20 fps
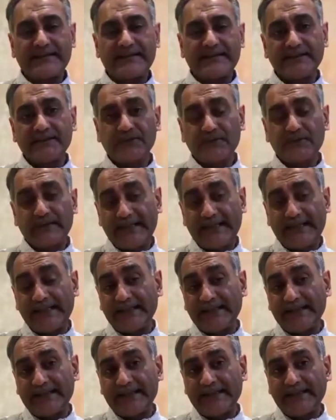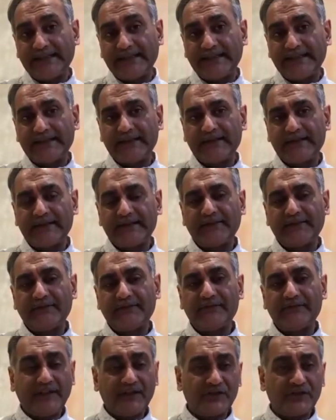deal with any
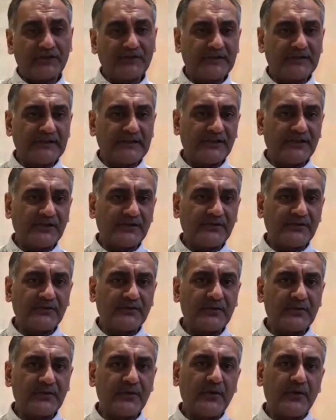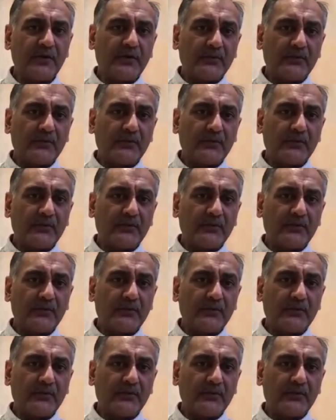infection issues.